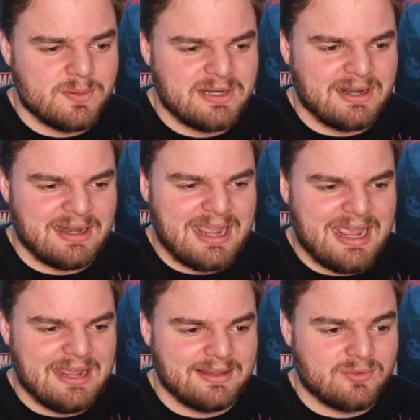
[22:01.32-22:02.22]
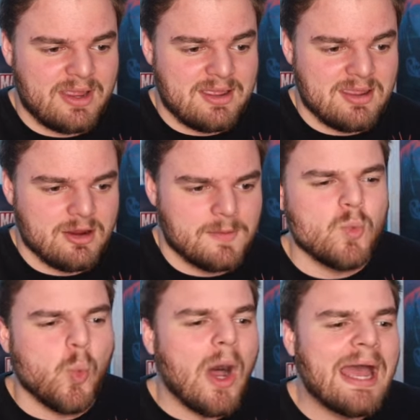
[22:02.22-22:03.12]
put it in an eh, like right here.
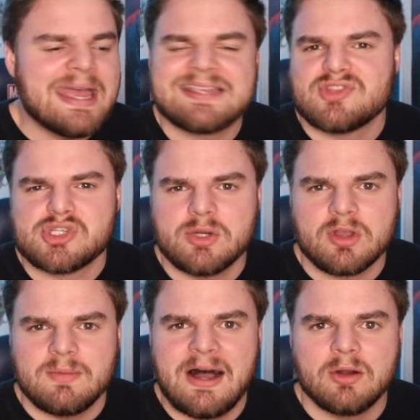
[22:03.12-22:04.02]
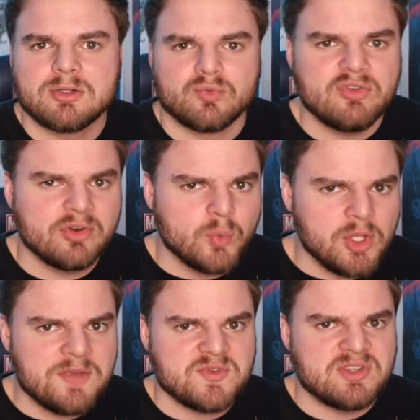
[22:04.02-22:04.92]
Why hasn't the show come out? Riri
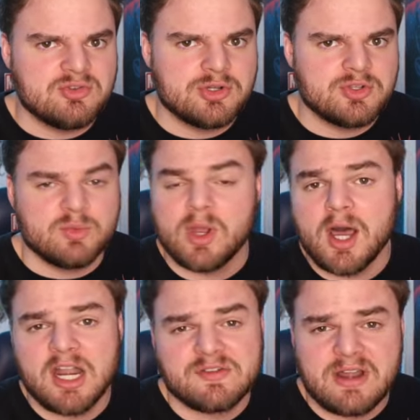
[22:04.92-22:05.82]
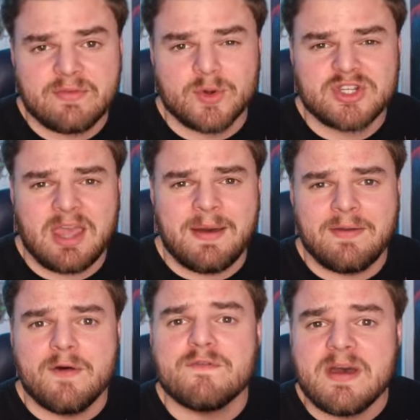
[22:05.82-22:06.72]
Williams is introduced in Wakanda Forever, which came out
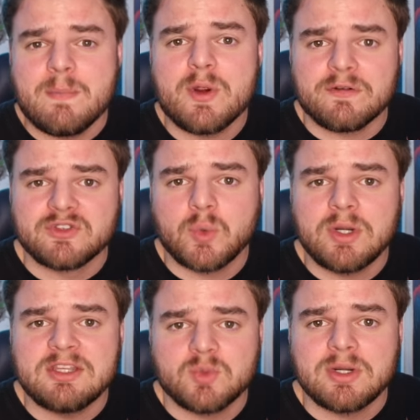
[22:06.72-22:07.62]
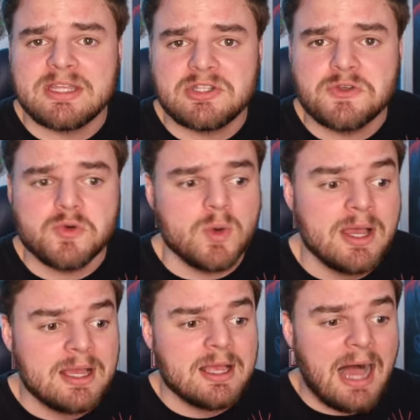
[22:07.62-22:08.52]
in November of 2022.
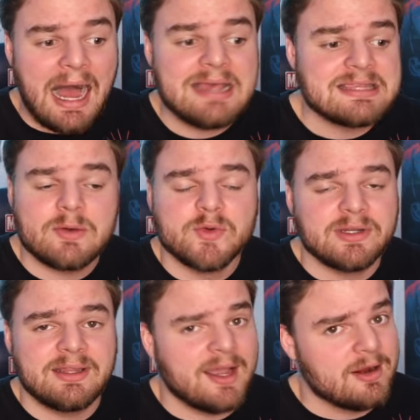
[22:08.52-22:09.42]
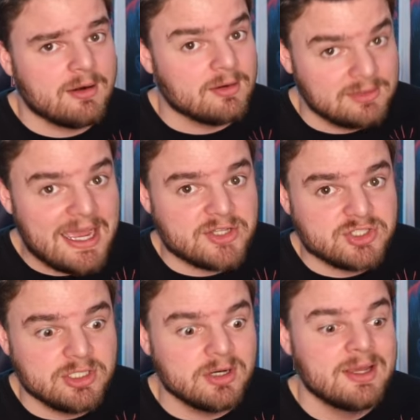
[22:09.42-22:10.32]
I thought we were gonna get Ironheart
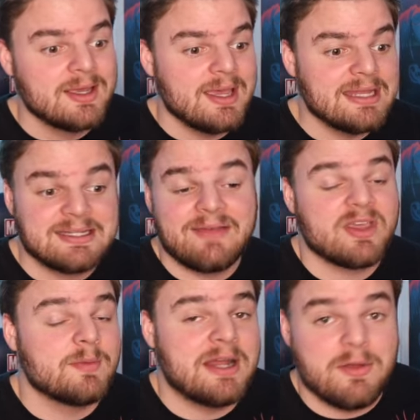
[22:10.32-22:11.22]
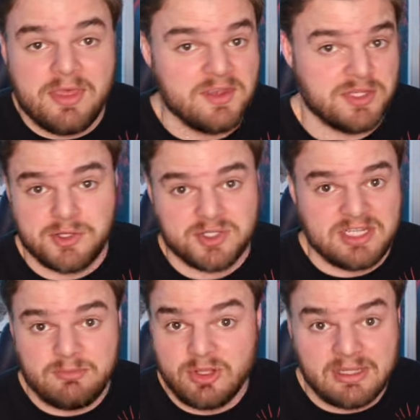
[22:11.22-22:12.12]
last year. It's not even come out this year,
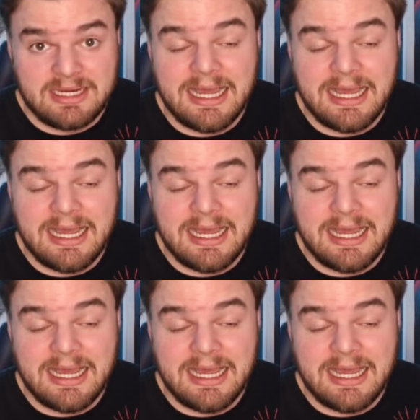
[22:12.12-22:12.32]
seemingly